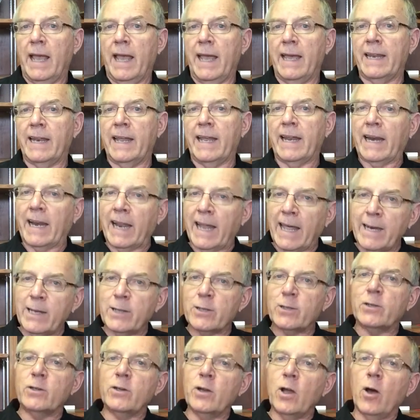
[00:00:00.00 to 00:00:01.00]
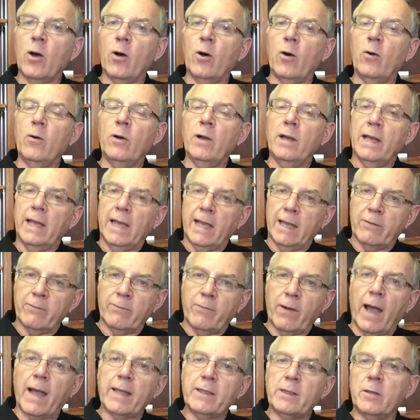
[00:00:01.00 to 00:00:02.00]
And let us know,
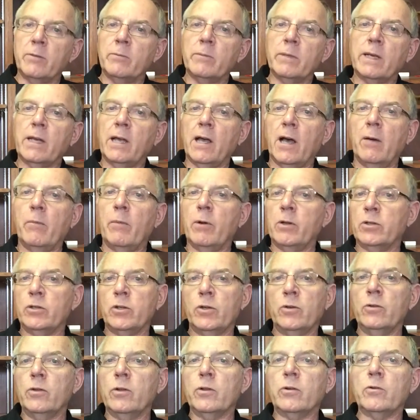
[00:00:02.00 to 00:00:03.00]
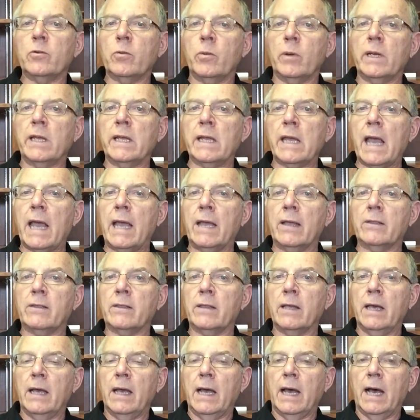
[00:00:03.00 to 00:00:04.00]
invite them to come on June the 28th.
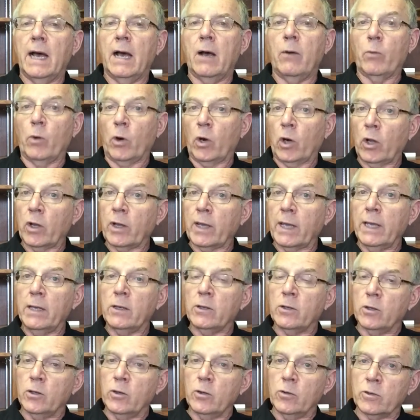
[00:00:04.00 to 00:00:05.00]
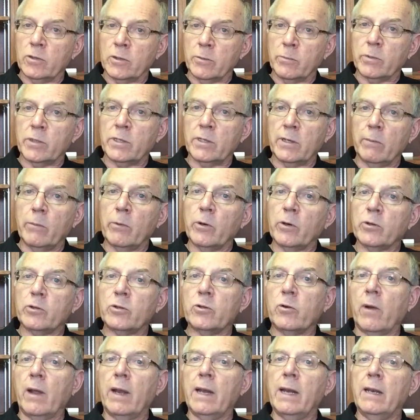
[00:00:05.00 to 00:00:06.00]
We're looking to do some similar
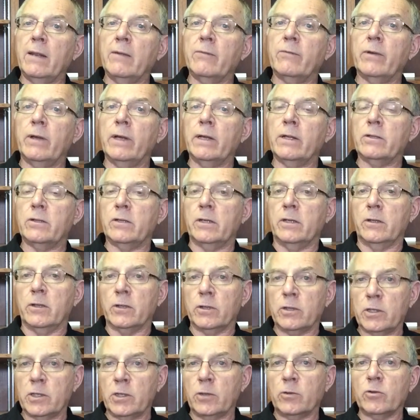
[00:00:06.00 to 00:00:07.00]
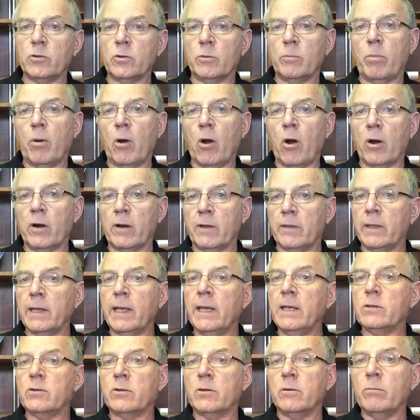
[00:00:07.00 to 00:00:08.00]
training events in the central part and the
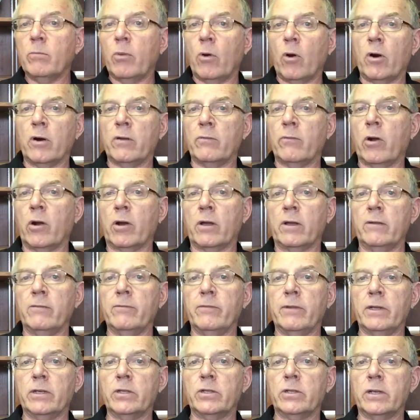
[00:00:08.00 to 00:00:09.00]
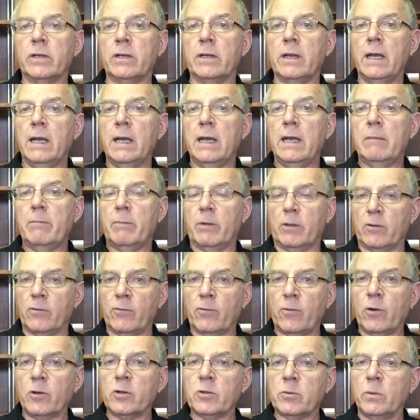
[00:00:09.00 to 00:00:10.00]
eastern part of our convention, but the
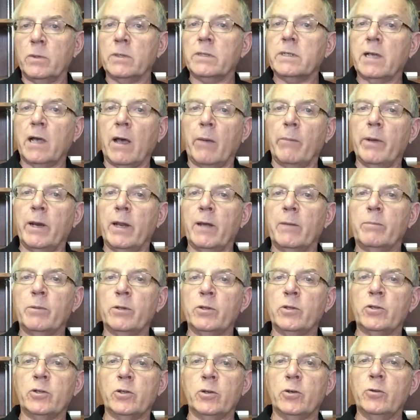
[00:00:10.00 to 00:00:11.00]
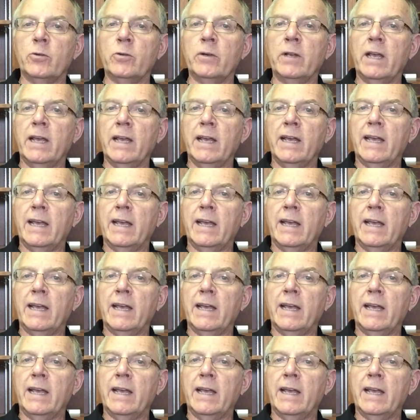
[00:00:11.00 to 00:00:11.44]
first one's coming up in June